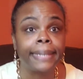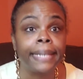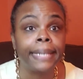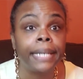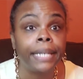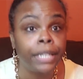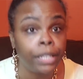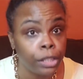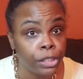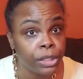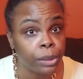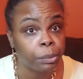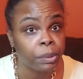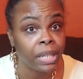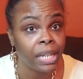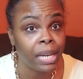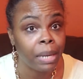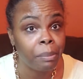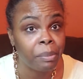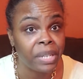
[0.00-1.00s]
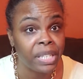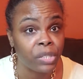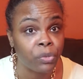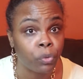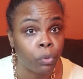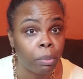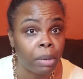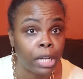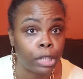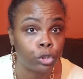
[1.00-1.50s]
Here's some comments
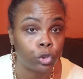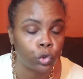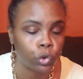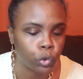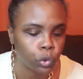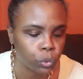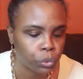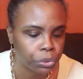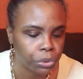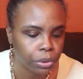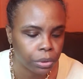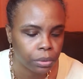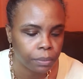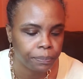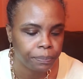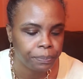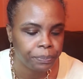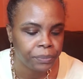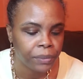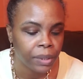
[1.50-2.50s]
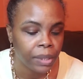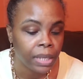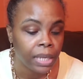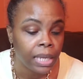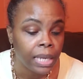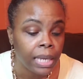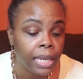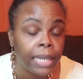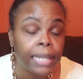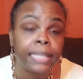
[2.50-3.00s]
from our jurors.
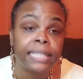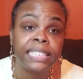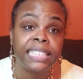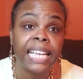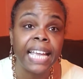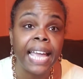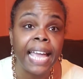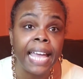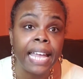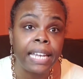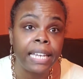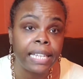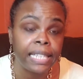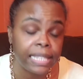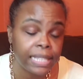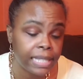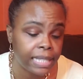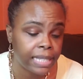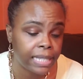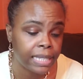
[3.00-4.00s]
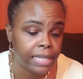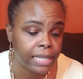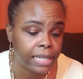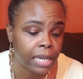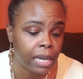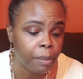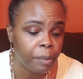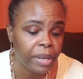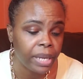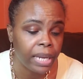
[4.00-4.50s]
Tyne
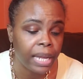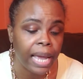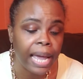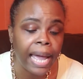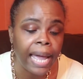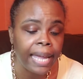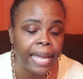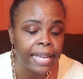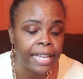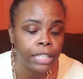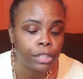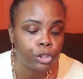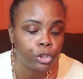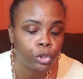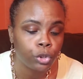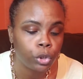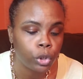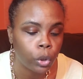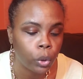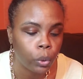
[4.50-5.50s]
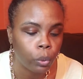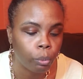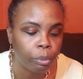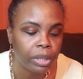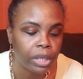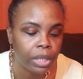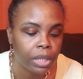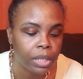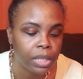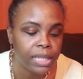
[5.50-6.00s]
commented, I answered no
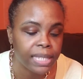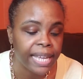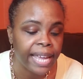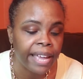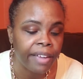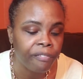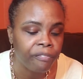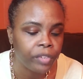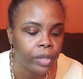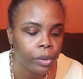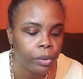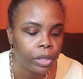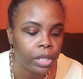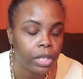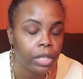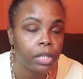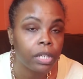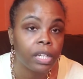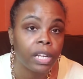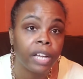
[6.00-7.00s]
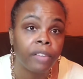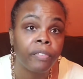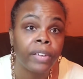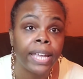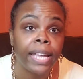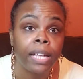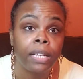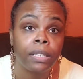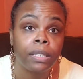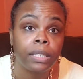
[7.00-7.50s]
because I felt he could have
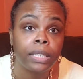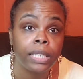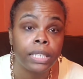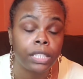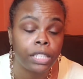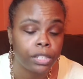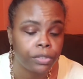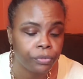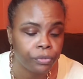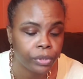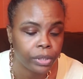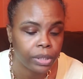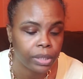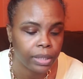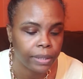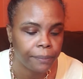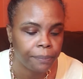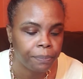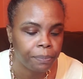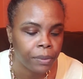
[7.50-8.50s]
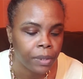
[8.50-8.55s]
handled it differently.